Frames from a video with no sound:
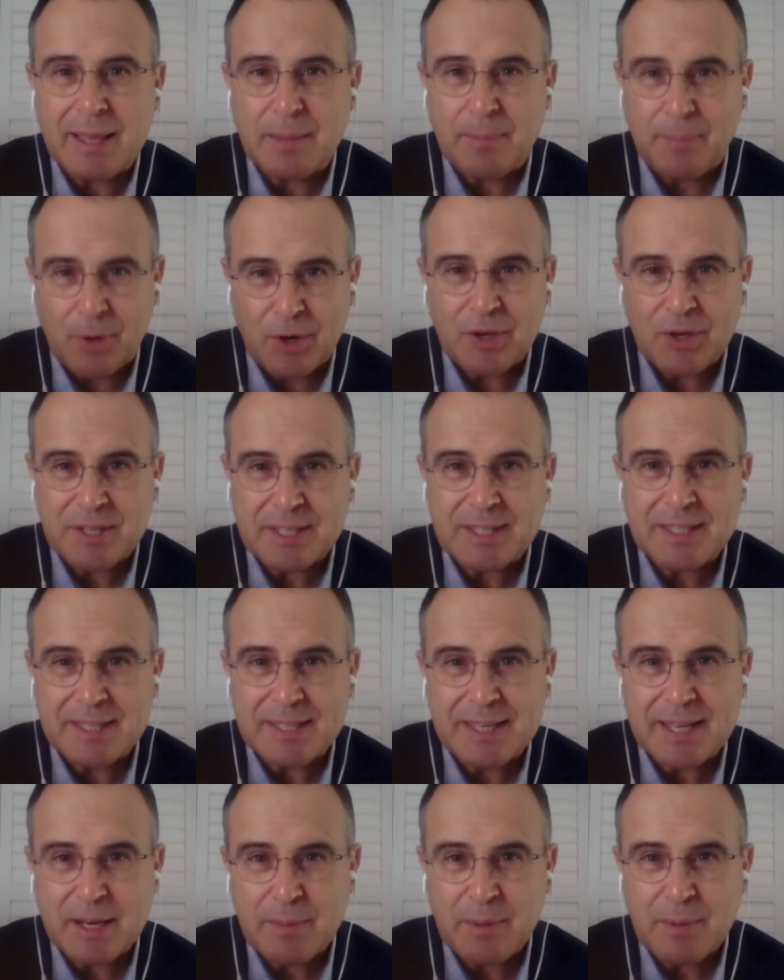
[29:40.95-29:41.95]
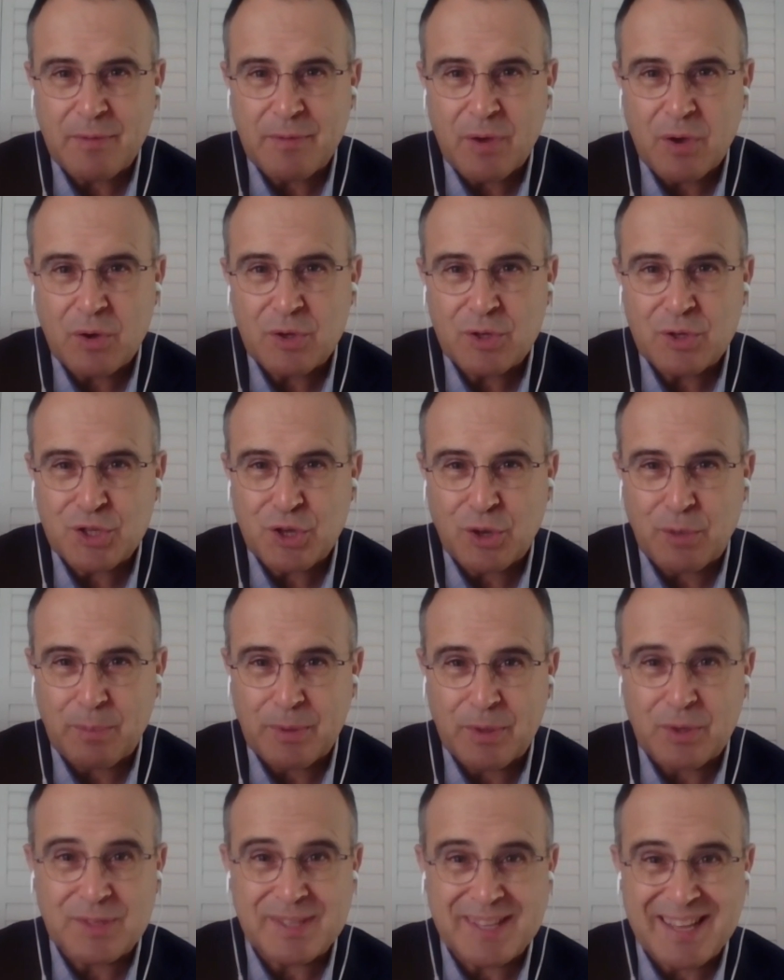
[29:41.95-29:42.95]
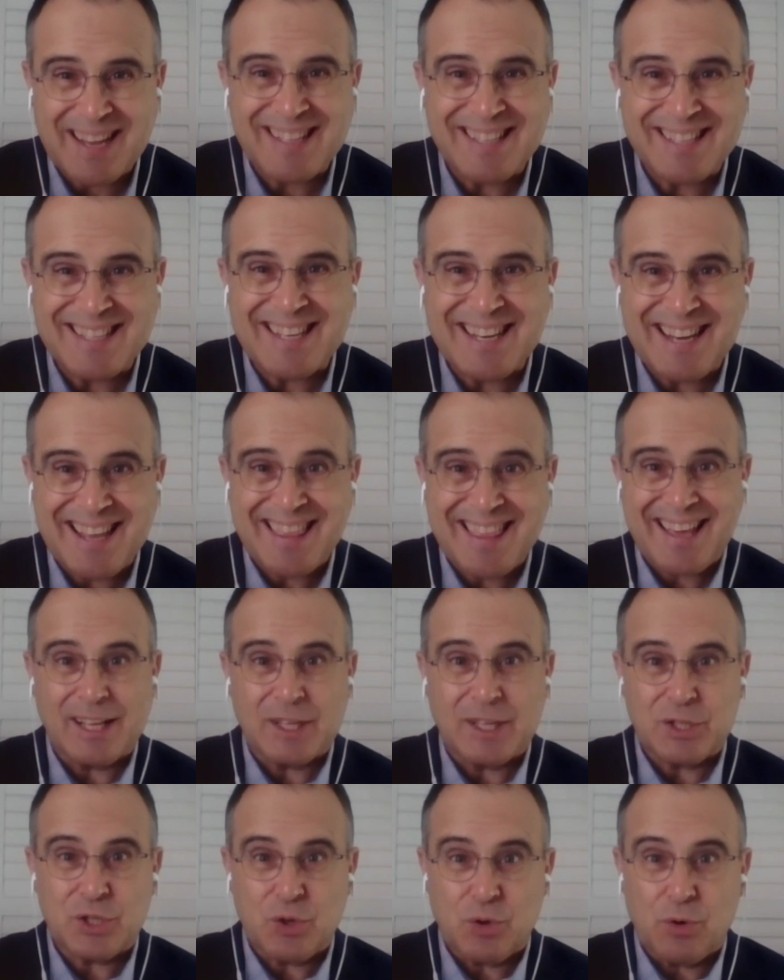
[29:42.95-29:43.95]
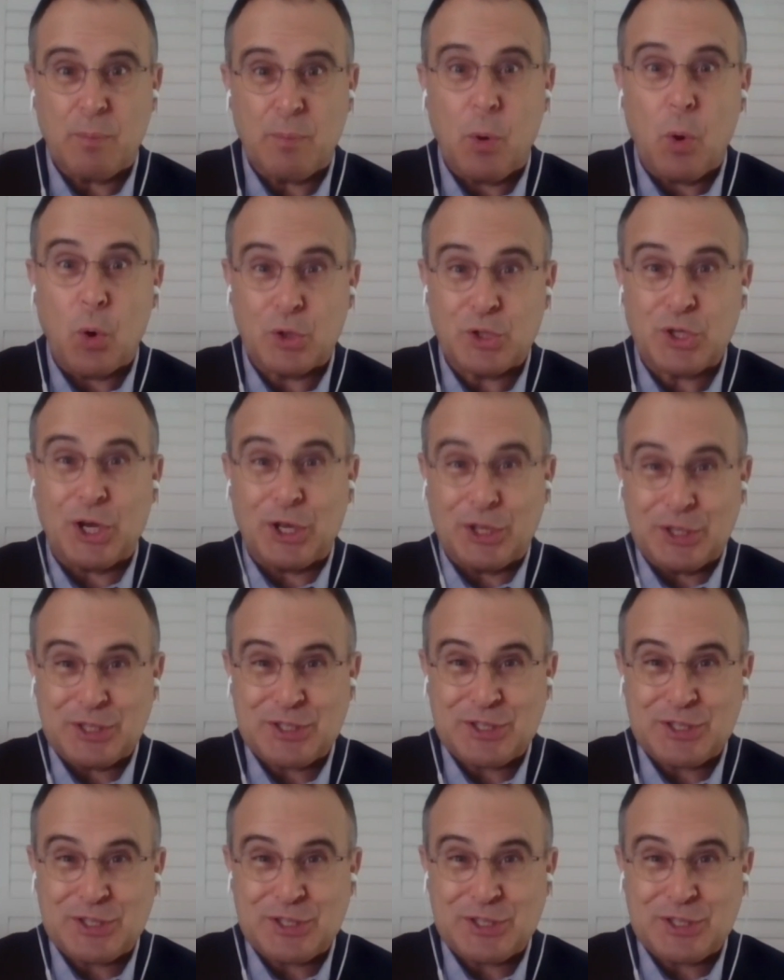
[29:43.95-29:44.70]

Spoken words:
the politics is going to be focused on because there isn't anything else to report on.